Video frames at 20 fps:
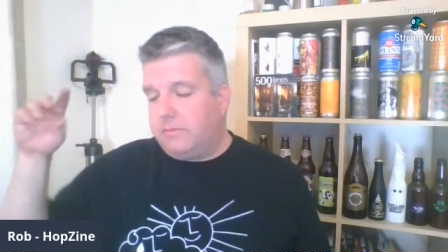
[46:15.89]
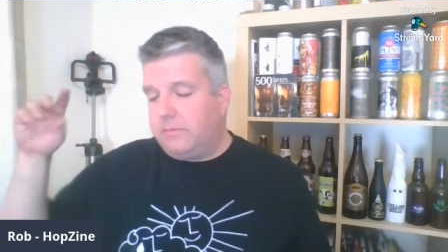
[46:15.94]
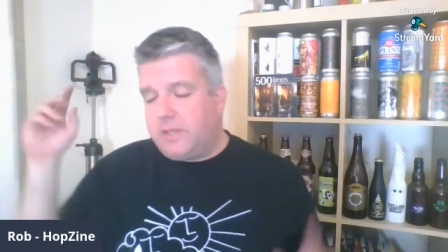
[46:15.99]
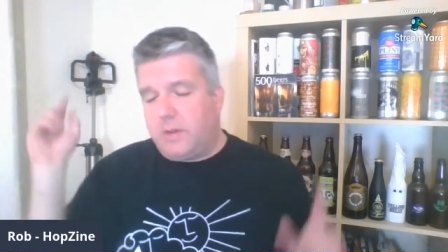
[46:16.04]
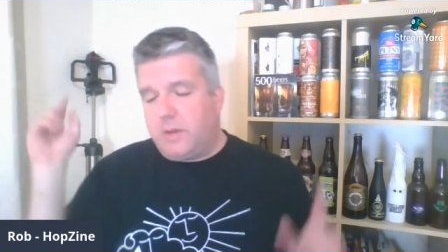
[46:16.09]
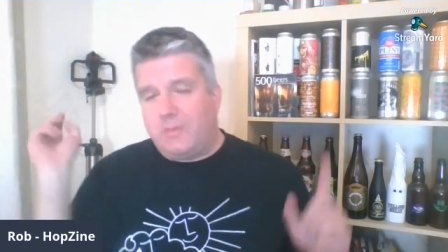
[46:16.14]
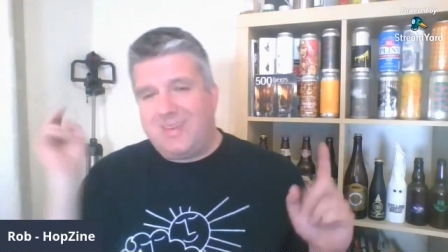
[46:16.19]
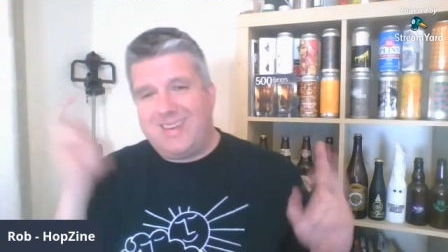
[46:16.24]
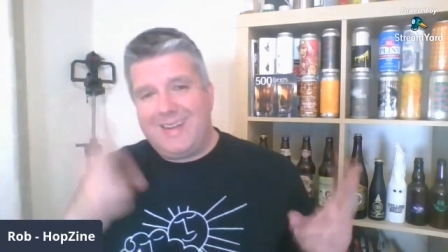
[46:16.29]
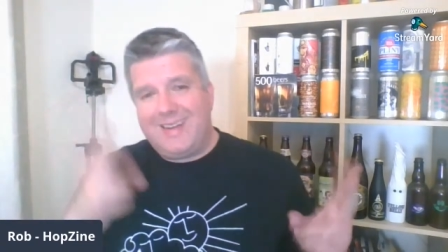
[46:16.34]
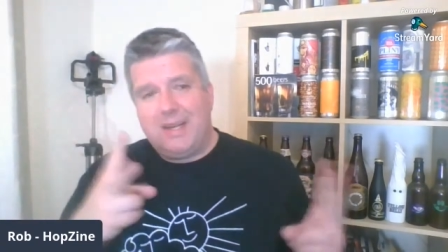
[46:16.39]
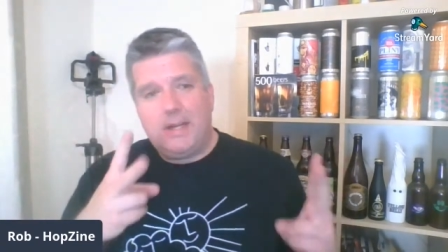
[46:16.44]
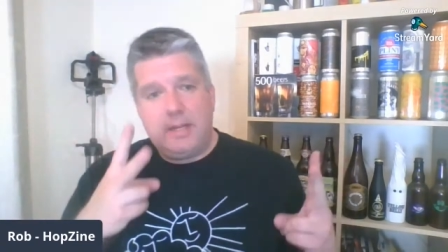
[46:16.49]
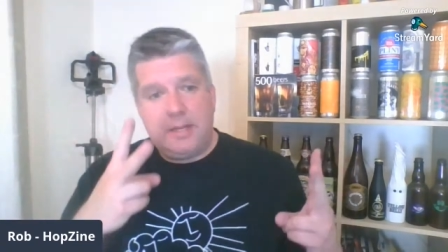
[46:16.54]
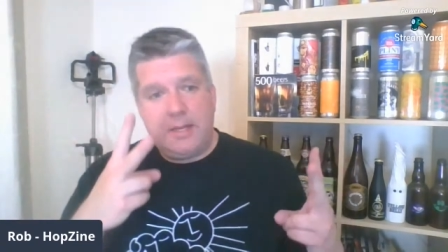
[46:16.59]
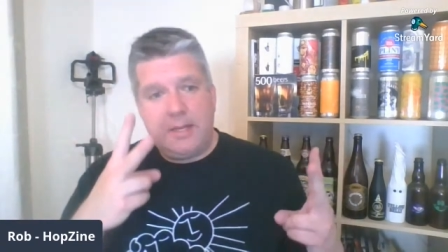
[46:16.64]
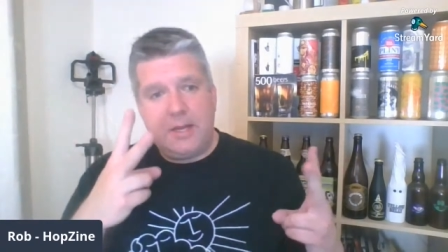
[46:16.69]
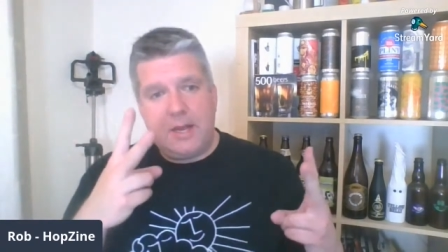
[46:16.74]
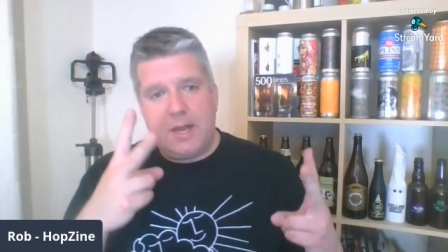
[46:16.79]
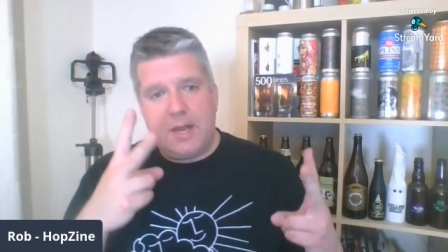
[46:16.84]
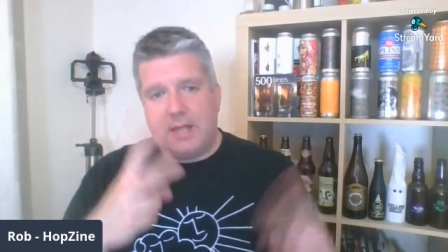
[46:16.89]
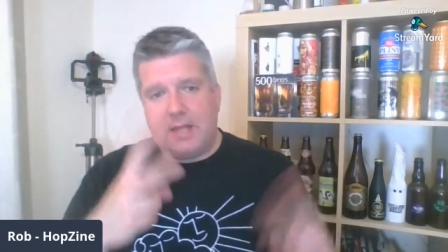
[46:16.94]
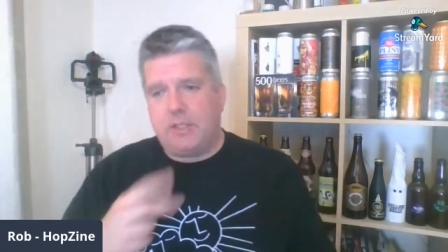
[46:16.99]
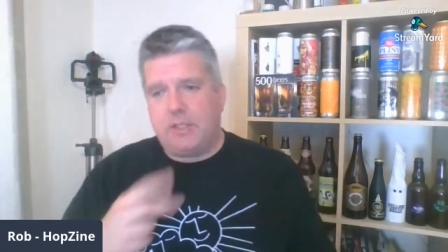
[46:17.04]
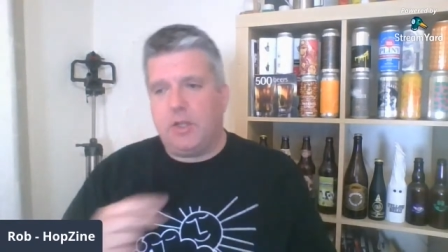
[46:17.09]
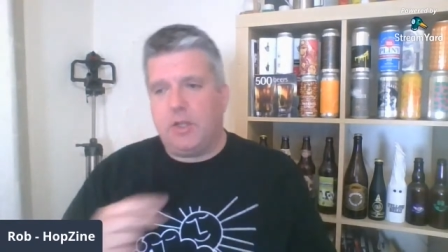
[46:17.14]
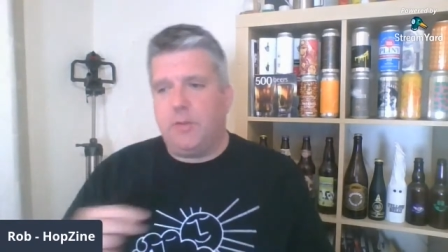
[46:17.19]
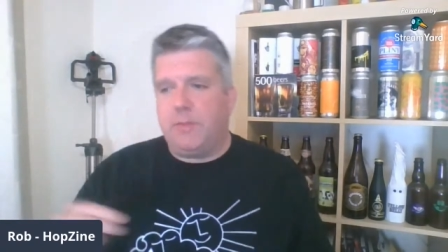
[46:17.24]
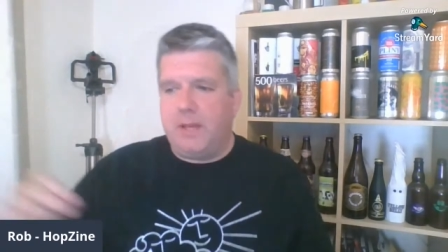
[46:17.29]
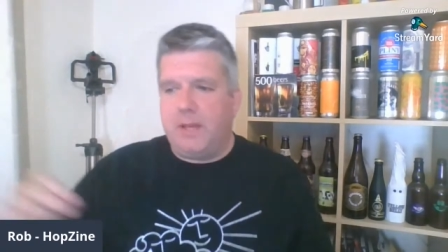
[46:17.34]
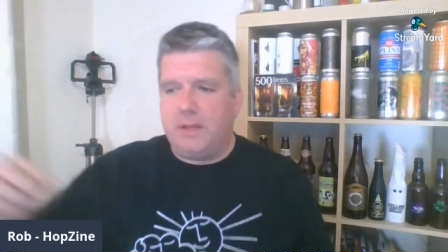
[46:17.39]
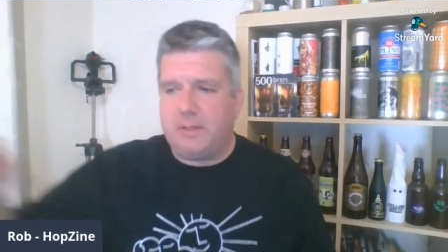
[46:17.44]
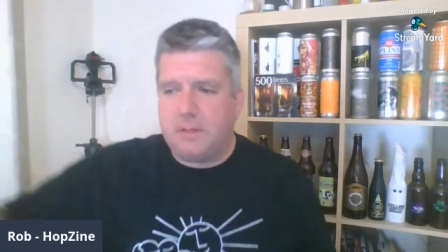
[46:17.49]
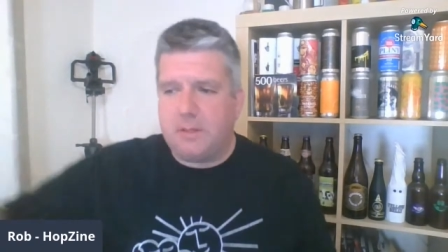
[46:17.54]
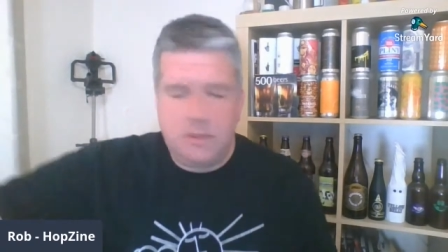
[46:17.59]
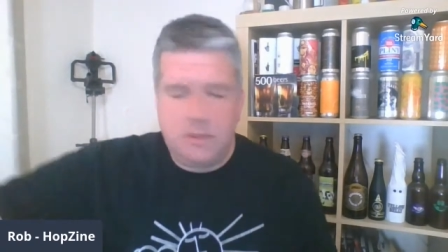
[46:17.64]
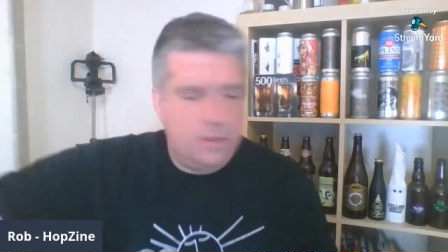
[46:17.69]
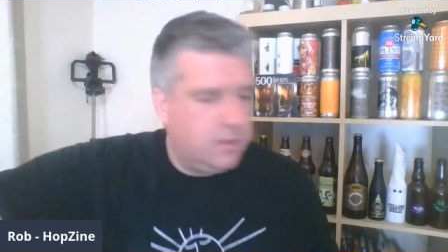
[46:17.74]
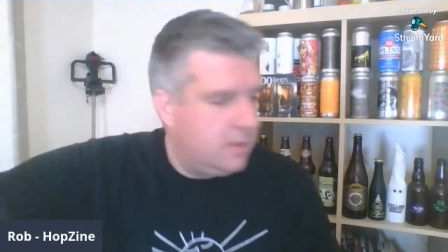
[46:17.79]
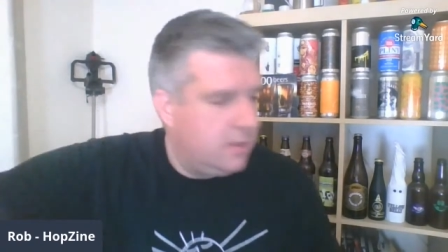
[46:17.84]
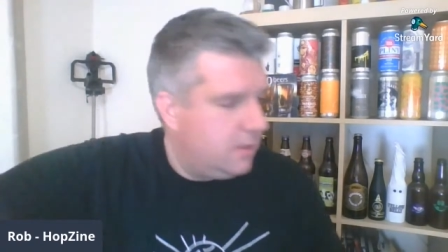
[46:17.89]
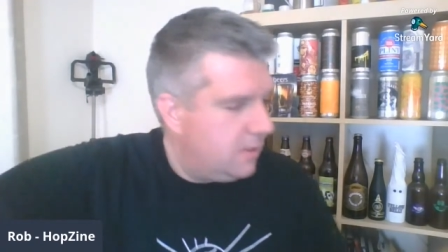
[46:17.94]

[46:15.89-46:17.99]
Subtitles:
So last two beers.